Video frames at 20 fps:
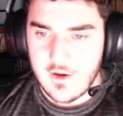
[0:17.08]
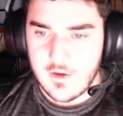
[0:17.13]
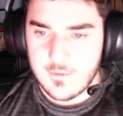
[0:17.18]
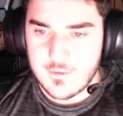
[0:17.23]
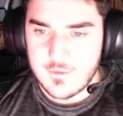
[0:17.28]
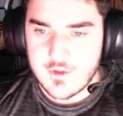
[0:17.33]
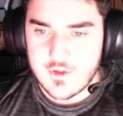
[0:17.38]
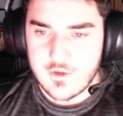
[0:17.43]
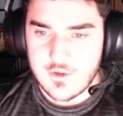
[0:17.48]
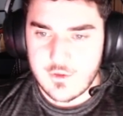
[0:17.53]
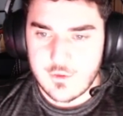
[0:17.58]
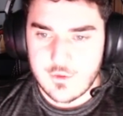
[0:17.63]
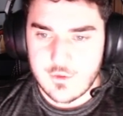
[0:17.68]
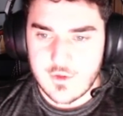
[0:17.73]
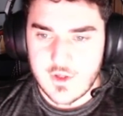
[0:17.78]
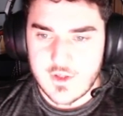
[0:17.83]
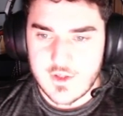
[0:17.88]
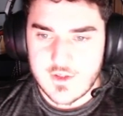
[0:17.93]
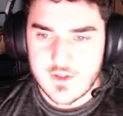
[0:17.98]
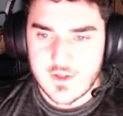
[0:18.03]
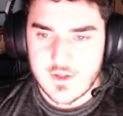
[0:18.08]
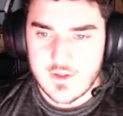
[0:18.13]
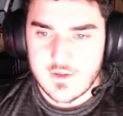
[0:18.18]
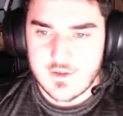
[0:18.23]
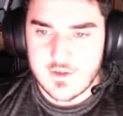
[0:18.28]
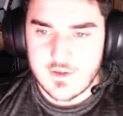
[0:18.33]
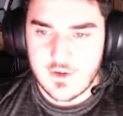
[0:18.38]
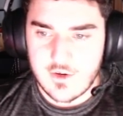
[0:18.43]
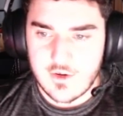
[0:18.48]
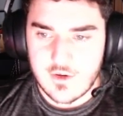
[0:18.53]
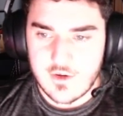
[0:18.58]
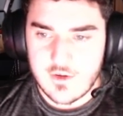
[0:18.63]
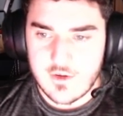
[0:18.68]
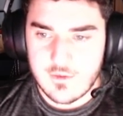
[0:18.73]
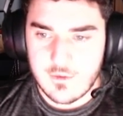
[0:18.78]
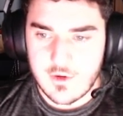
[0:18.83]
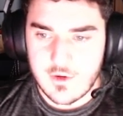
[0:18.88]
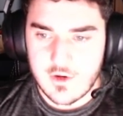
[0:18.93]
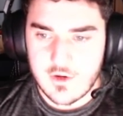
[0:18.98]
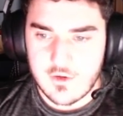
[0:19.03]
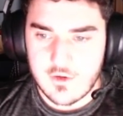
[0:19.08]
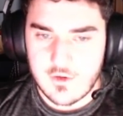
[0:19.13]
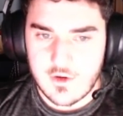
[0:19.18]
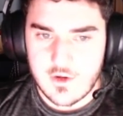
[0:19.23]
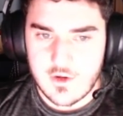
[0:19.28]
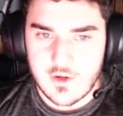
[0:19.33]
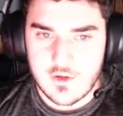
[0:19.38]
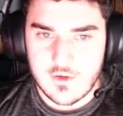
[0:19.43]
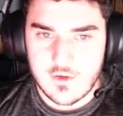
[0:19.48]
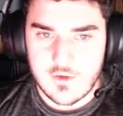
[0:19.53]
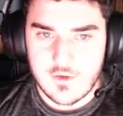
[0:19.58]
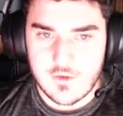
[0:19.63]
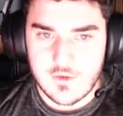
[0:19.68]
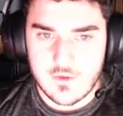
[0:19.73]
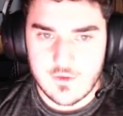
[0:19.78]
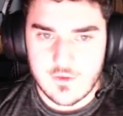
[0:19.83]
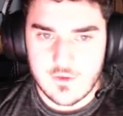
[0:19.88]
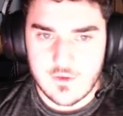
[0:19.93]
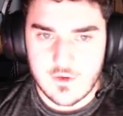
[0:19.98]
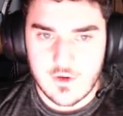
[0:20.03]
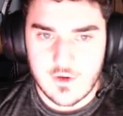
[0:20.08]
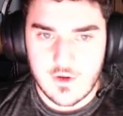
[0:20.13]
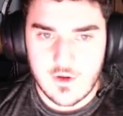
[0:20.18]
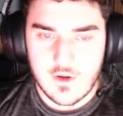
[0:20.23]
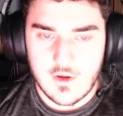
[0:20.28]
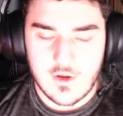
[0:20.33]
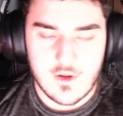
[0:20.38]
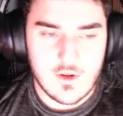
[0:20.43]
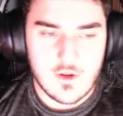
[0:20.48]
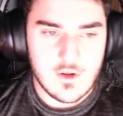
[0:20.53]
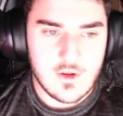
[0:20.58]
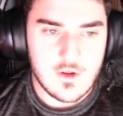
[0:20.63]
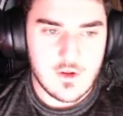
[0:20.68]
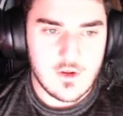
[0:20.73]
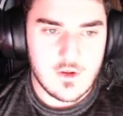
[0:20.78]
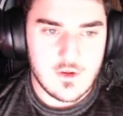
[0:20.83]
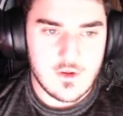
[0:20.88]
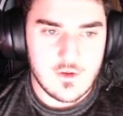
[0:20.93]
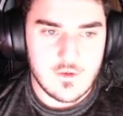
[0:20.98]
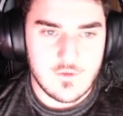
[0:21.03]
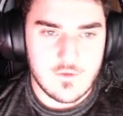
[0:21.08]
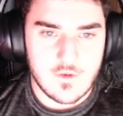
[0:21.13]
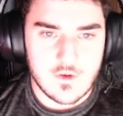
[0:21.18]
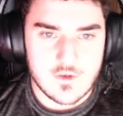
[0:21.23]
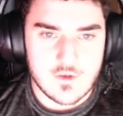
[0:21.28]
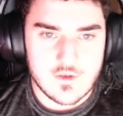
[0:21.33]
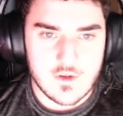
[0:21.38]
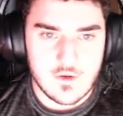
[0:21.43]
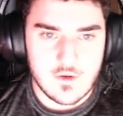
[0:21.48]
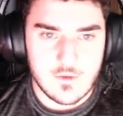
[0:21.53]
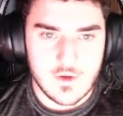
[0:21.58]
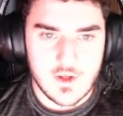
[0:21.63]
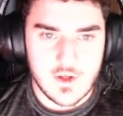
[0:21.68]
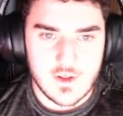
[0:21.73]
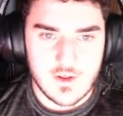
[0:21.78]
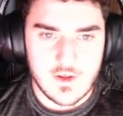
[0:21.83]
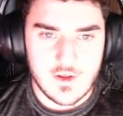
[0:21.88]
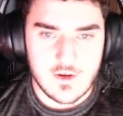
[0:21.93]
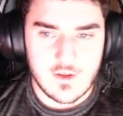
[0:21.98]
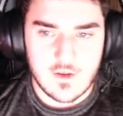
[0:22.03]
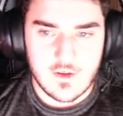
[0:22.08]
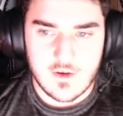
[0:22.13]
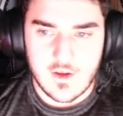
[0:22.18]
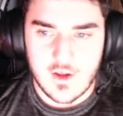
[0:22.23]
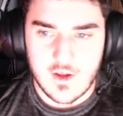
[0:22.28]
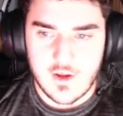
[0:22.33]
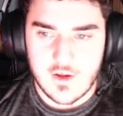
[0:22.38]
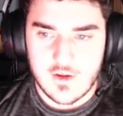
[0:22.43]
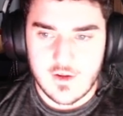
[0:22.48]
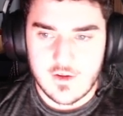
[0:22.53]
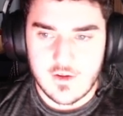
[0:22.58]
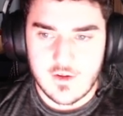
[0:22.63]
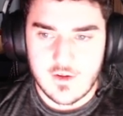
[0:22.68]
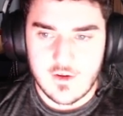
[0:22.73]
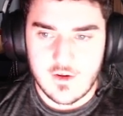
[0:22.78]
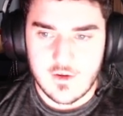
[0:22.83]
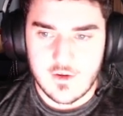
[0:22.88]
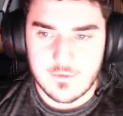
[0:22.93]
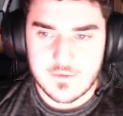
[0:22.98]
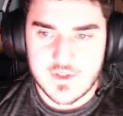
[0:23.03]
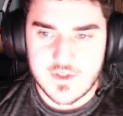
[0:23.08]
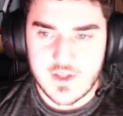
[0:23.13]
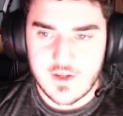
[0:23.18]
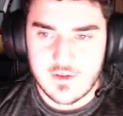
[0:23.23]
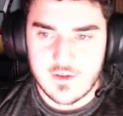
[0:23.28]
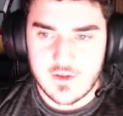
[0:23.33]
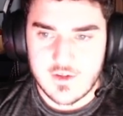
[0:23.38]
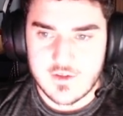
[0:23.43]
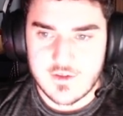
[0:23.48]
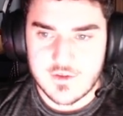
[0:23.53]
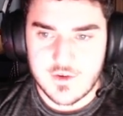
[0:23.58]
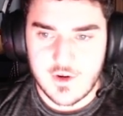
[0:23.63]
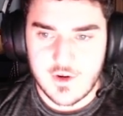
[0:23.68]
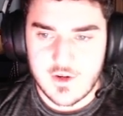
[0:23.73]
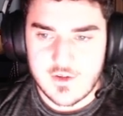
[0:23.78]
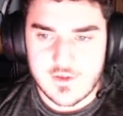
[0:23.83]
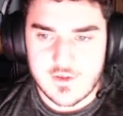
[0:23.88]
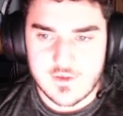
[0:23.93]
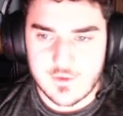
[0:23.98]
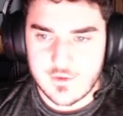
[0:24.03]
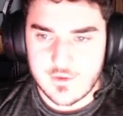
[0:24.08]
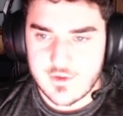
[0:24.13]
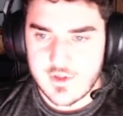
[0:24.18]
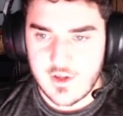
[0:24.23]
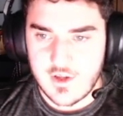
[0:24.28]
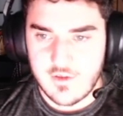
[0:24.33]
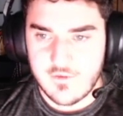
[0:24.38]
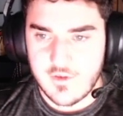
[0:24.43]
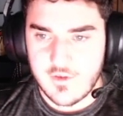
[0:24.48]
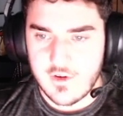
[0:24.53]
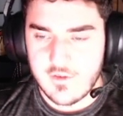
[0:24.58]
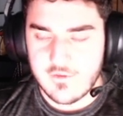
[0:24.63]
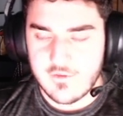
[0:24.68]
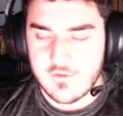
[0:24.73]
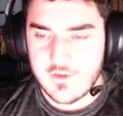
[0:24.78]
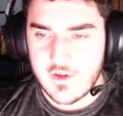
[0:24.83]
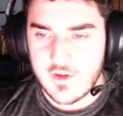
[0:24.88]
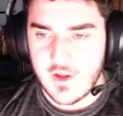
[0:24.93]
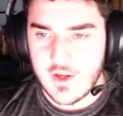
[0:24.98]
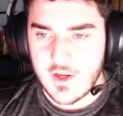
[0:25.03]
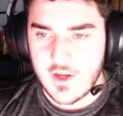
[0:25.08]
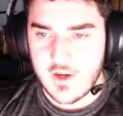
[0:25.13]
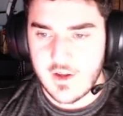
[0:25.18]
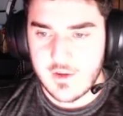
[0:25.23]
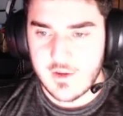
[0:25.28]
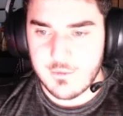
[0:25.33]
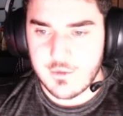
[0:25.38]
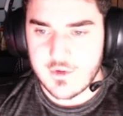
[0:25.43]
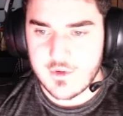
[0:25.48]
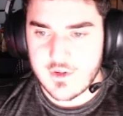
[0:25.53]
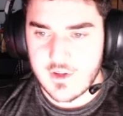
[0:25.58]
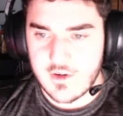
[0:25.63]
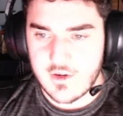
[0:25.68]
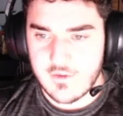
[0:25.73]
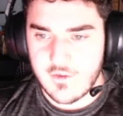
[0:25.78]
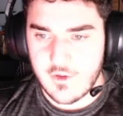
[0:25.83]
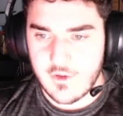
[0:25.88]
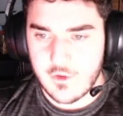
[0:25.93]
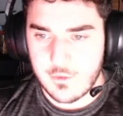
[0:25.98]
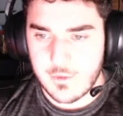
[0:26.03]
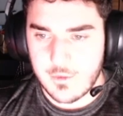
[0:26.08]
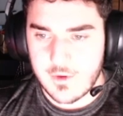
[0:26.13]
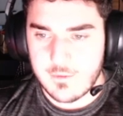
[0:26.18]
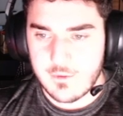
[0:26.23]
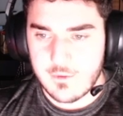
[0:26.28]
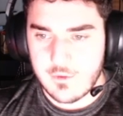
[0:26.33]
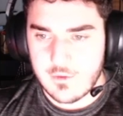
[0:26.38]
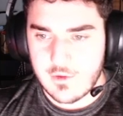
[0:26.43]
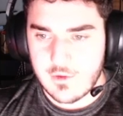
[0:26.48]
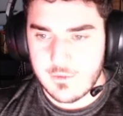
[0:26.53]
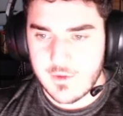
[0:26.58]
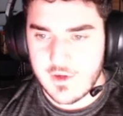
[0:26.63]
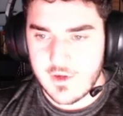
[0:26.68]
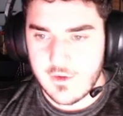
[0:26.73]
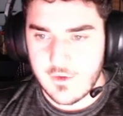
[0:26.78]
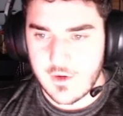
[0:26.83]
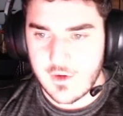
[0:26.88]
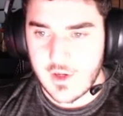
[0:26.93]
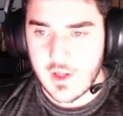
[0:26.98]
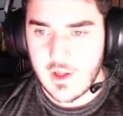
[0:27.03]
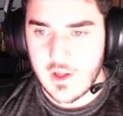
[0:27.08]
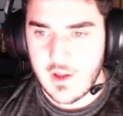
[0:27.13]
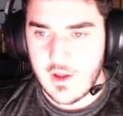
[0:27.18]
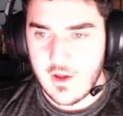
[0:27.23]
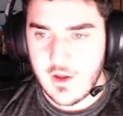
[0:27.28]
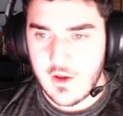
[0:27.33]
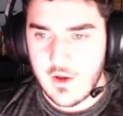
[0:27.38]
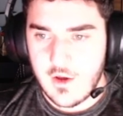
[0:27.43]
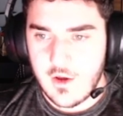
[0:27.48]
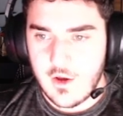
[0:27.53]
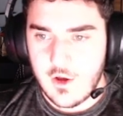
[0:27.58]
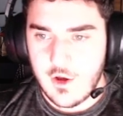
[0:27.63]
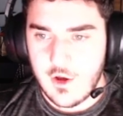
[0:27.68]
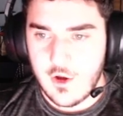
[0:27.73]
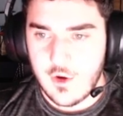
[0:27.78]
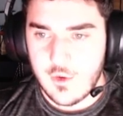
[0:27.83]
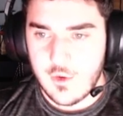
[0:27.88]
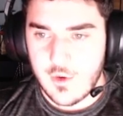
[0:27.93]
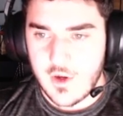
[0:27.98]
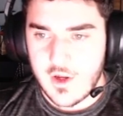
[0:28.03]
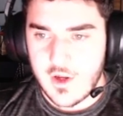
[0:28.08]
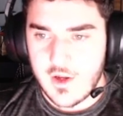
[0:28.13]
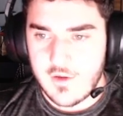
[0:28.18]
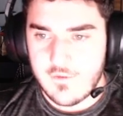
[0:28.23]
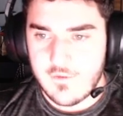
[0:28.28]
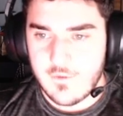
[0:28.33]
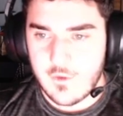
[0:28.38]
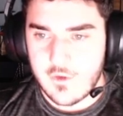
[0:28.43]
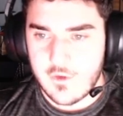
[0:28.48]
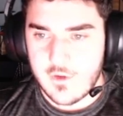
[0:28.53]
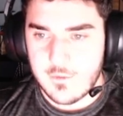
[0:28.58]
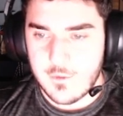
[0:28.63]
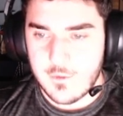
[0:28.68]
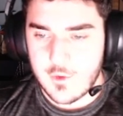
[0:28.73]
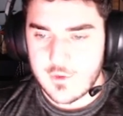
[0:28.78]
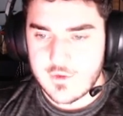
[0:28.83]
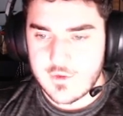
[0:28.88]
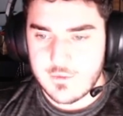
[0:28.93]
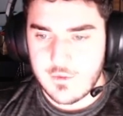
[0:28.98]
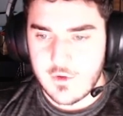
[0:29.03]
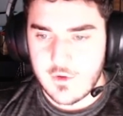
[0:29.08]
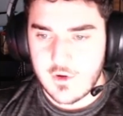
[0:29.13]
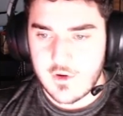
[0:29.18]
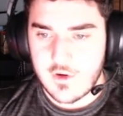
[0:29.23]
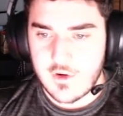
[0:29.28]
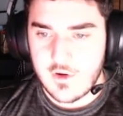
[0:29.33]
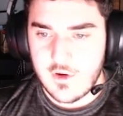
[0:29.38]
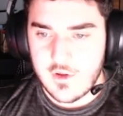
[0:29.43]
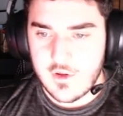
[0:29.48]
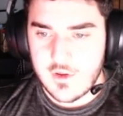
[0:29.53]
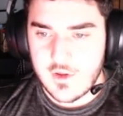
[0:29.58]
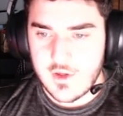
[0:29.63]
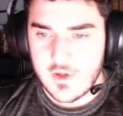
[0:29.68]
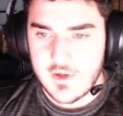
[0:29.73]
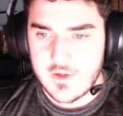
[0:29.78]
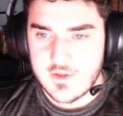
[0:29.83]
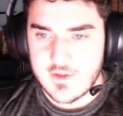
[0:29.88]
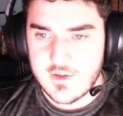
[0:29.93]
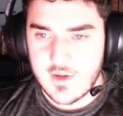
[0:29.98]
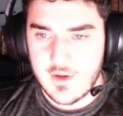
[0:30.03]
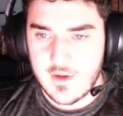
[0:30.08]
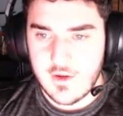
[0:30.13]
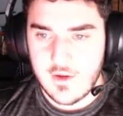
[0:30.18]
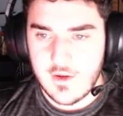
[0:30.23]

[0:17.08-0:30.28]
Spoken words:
So let's get started. We're gonna run into first OA lead of the day. Stanley's great to source off of. 99% of other people will be doing OA for the most part on these.